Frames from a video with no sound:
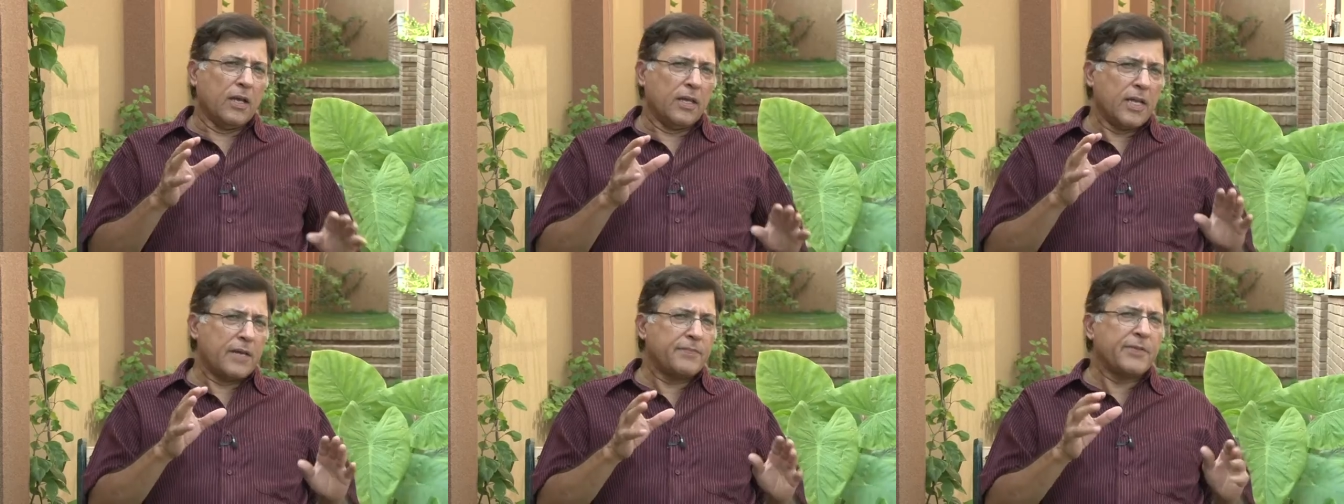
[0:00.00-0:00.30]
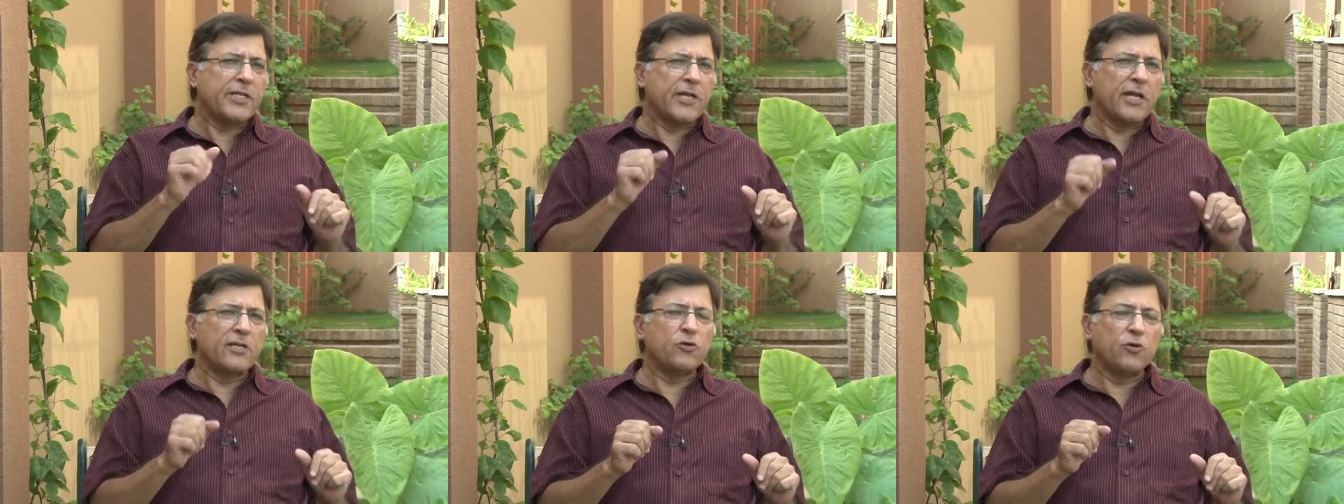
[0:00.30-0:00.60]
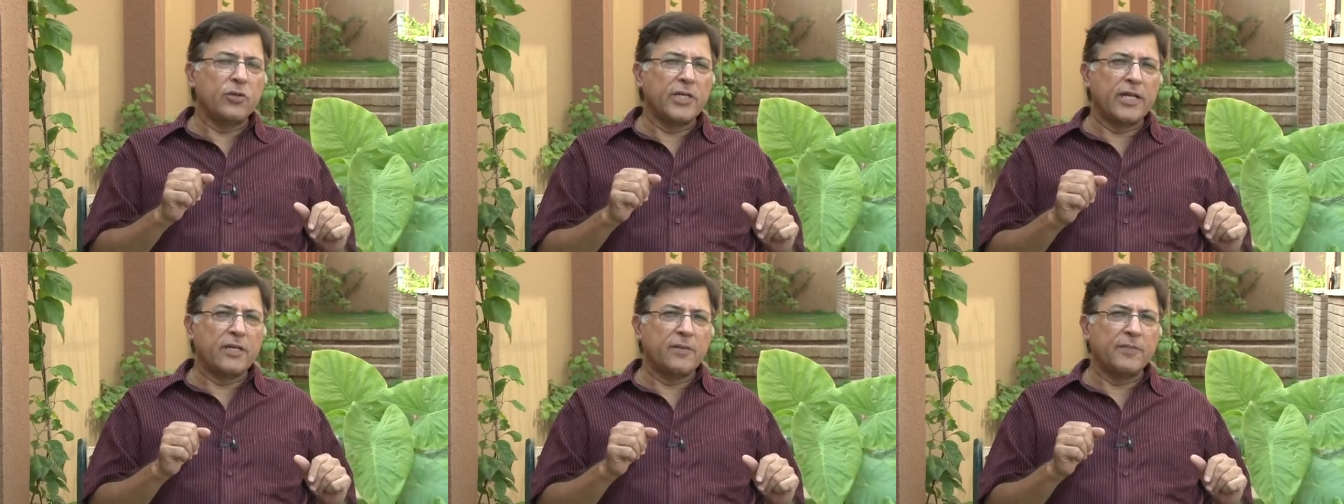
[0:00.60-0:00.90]
Let me tell
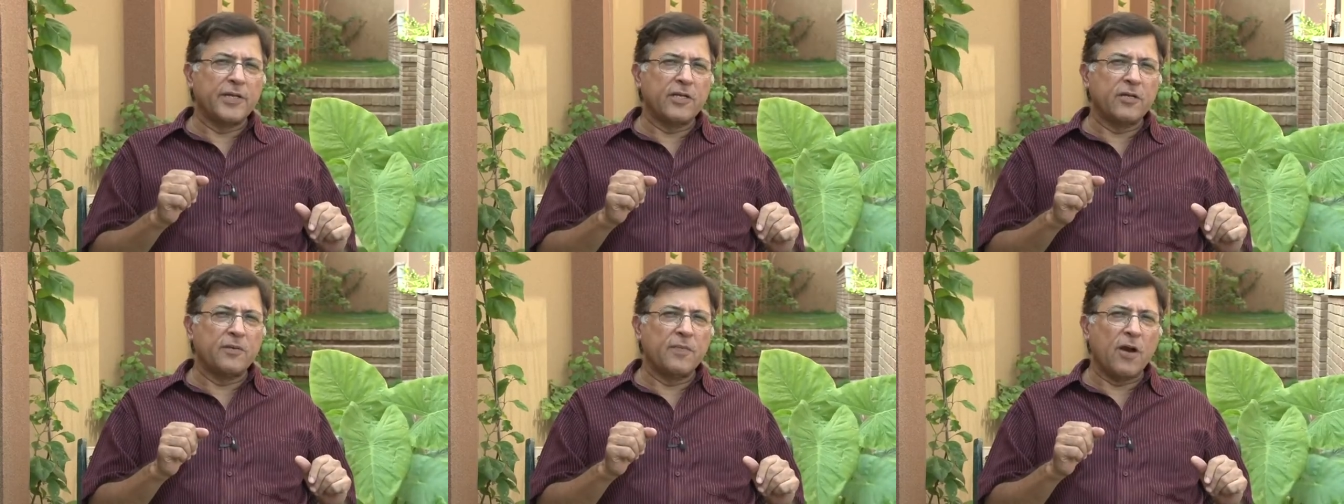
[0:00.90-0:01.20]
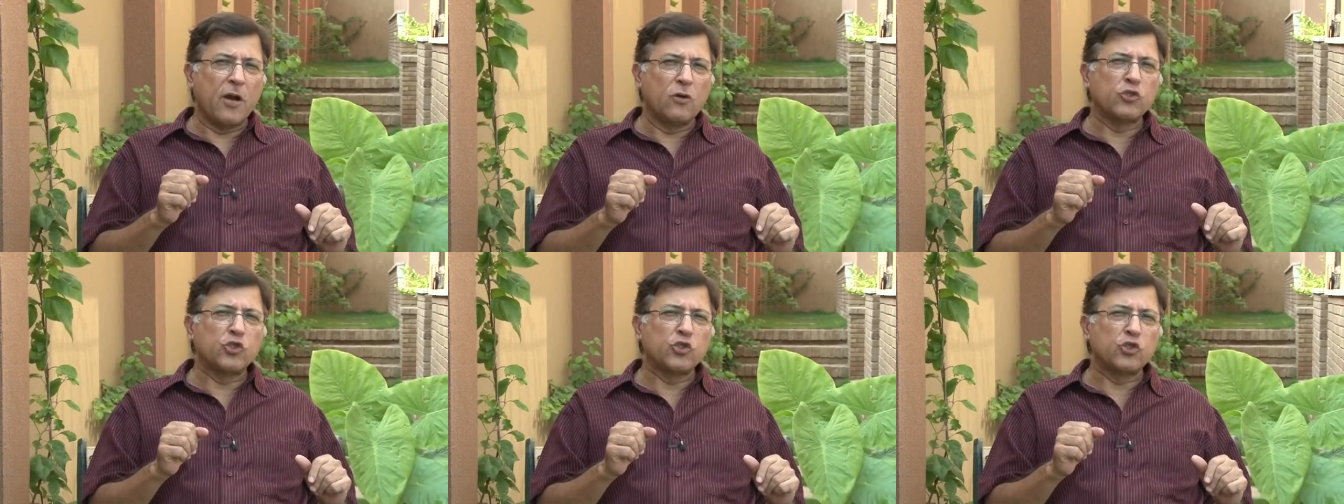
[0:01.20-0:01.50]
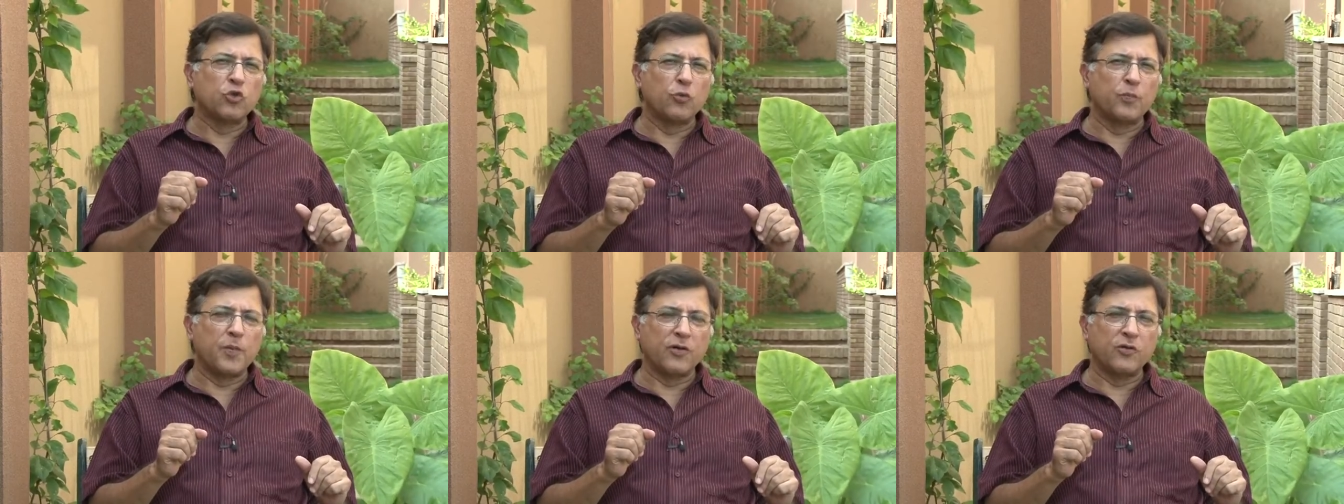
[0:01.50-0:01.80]
you a little bit about
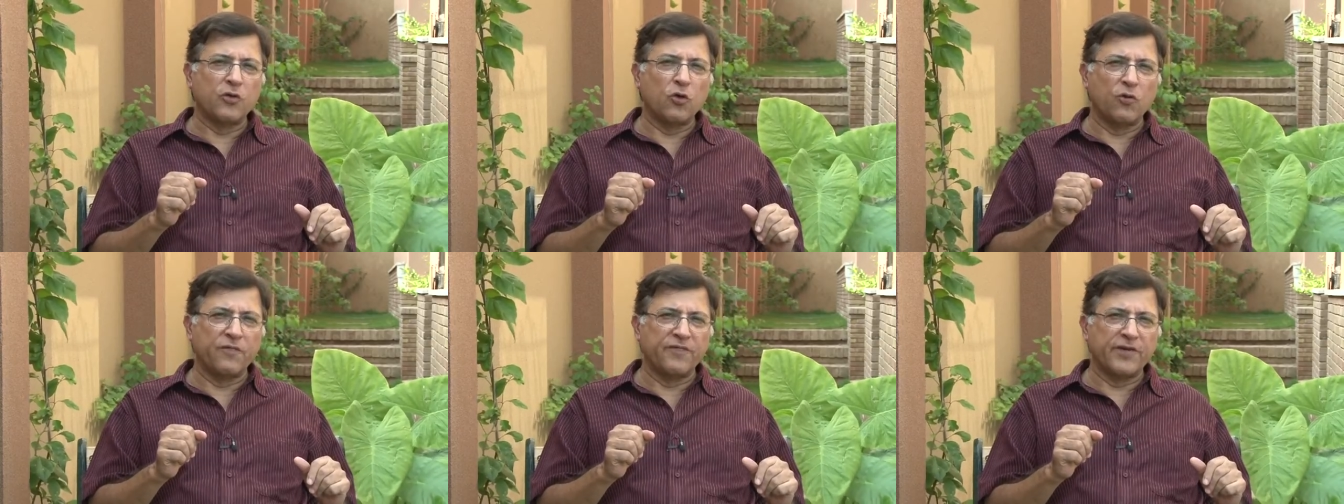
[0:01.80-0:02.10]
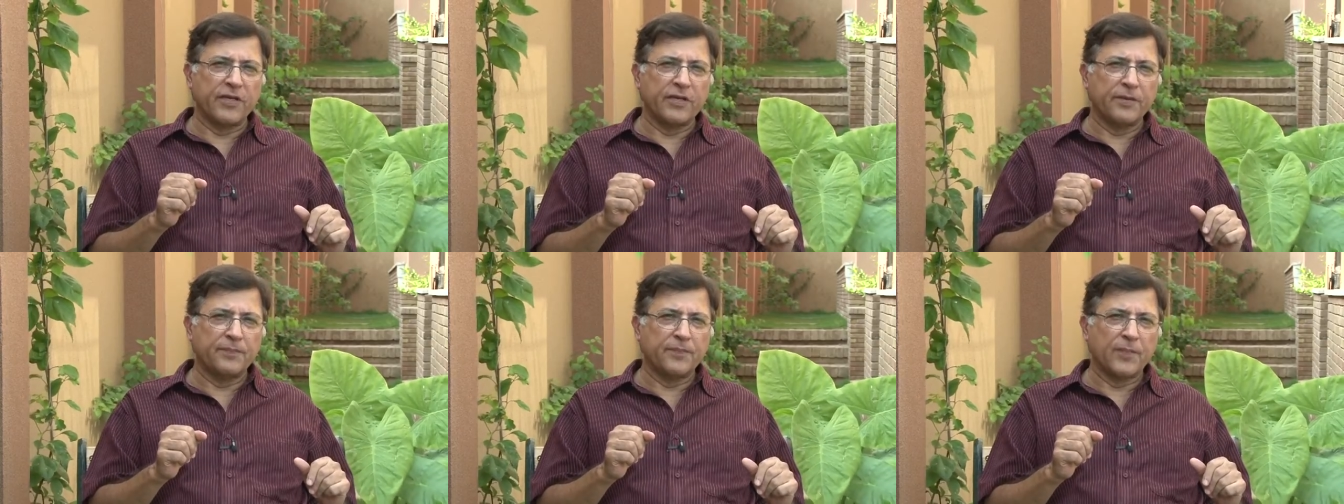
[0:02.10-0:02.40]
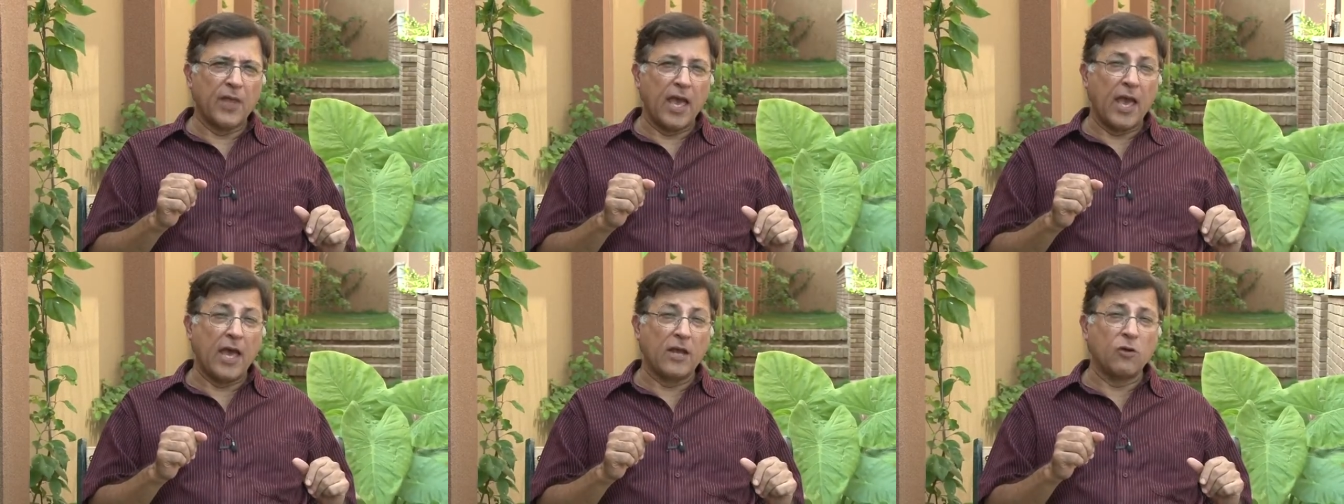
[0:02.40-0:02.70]
supernovae
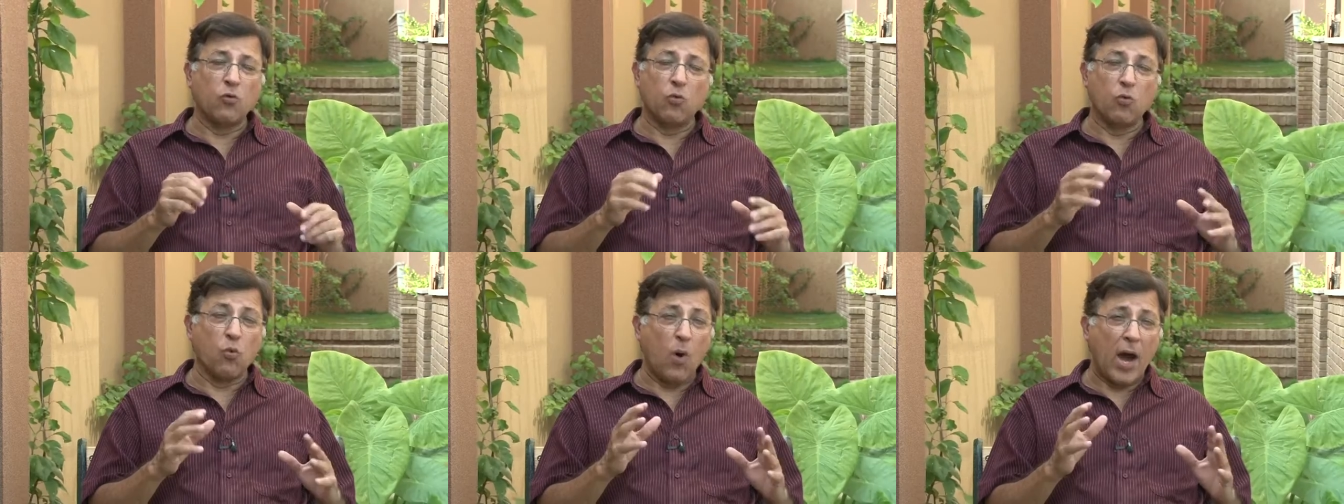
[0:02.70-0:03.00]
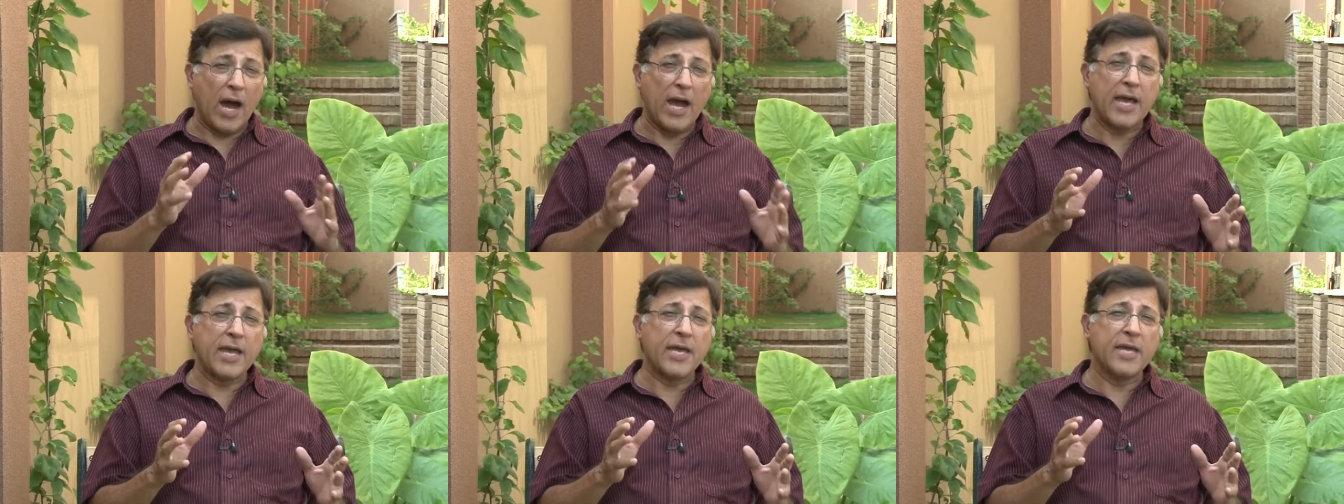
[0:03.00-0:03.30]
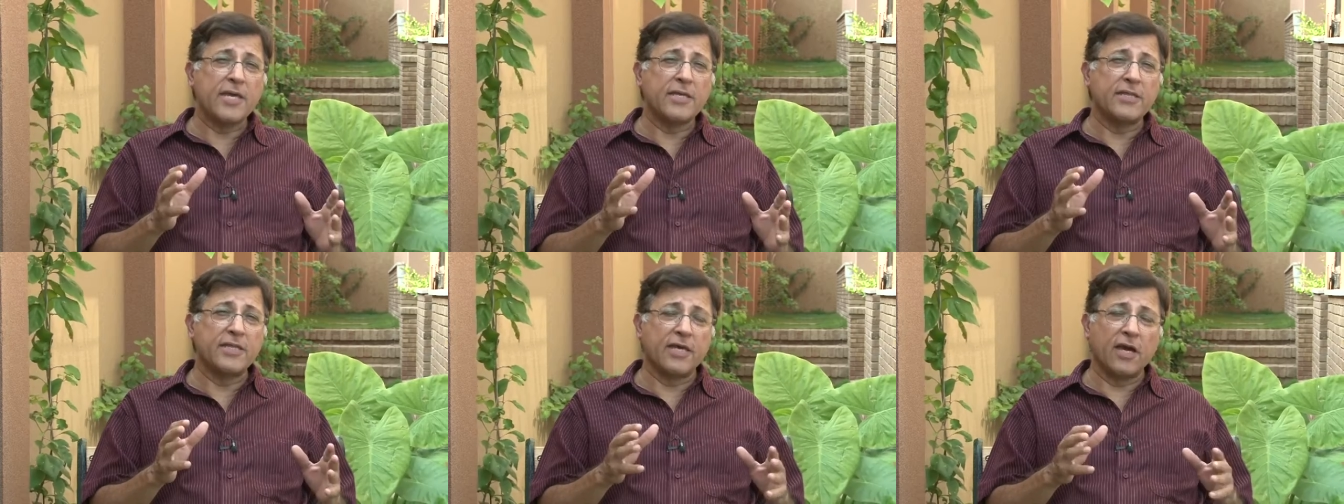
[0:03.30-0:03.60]
and
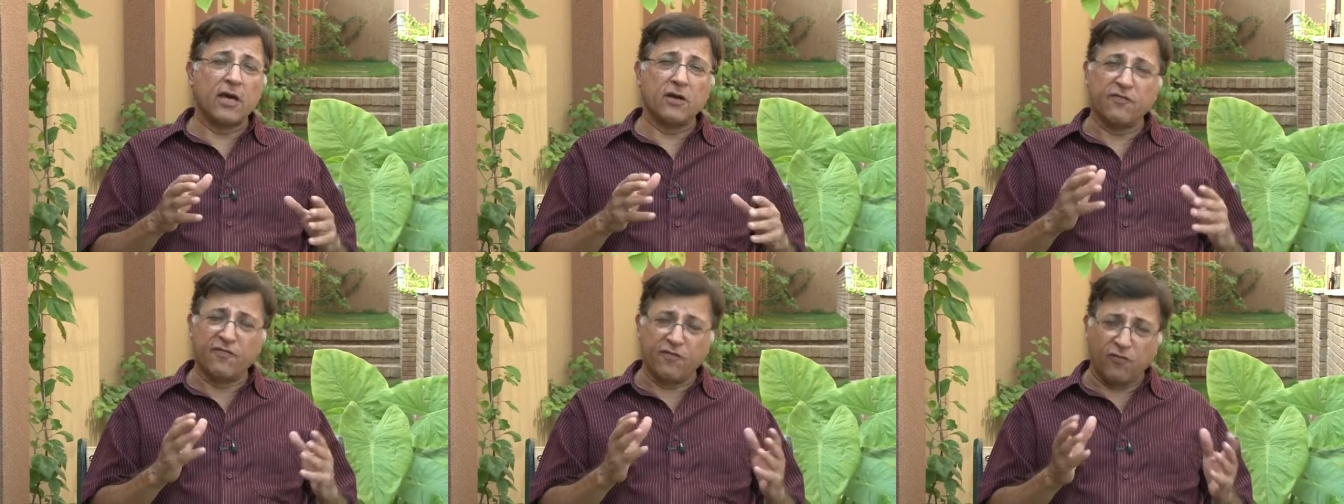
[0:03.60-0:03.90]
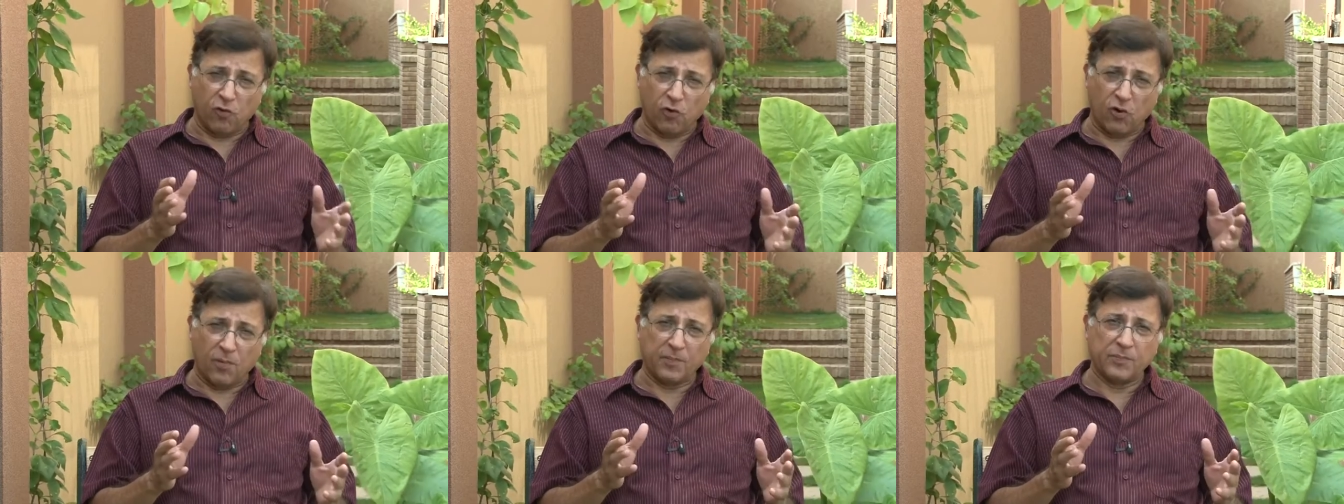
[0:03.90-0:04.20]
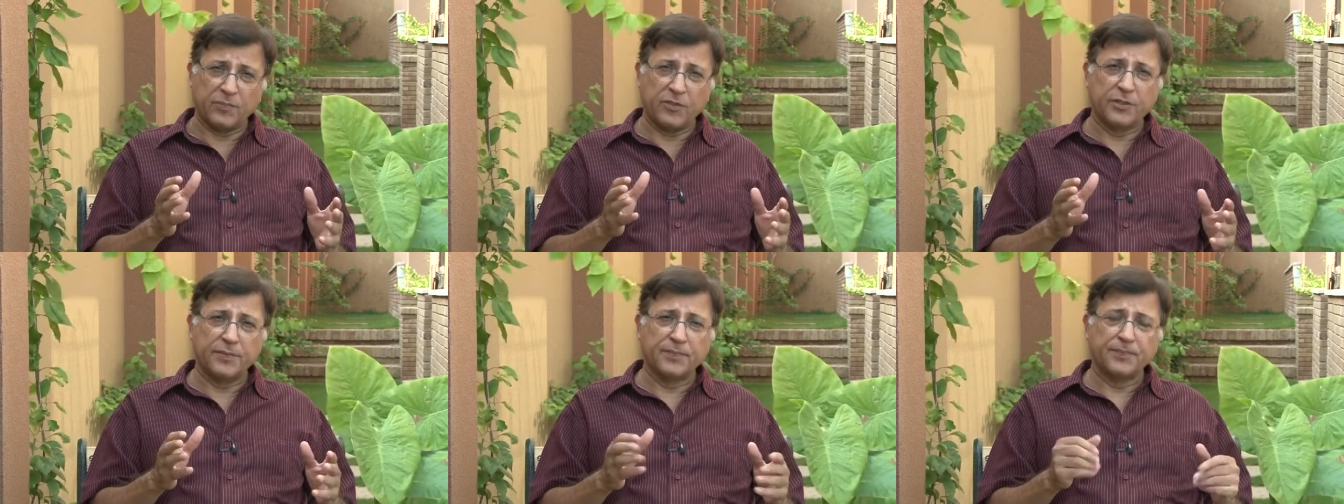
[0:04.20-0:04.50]
why they are
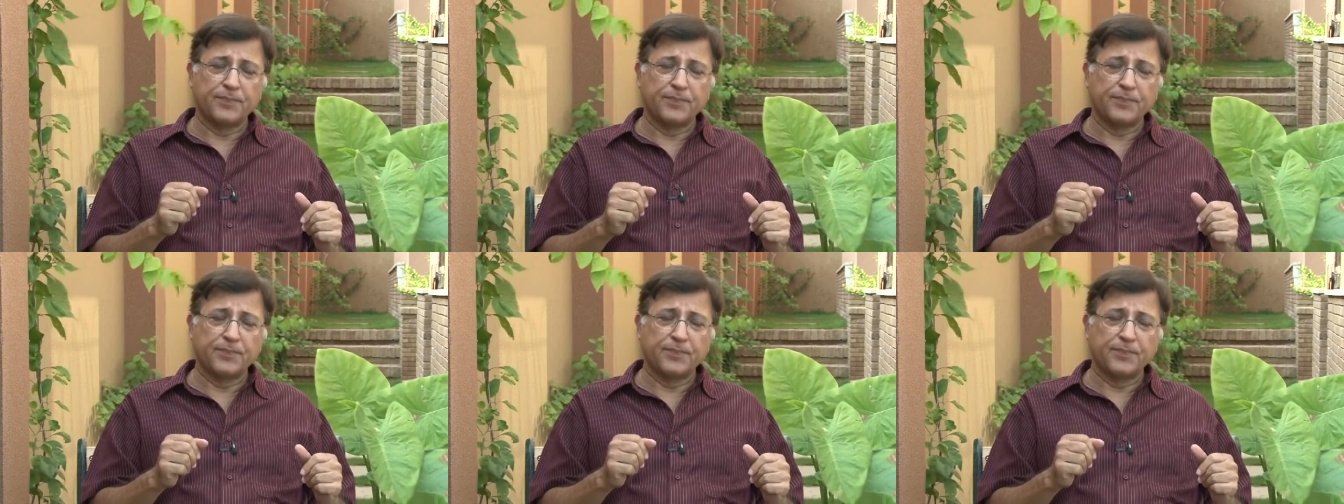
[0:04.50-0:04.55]
formed.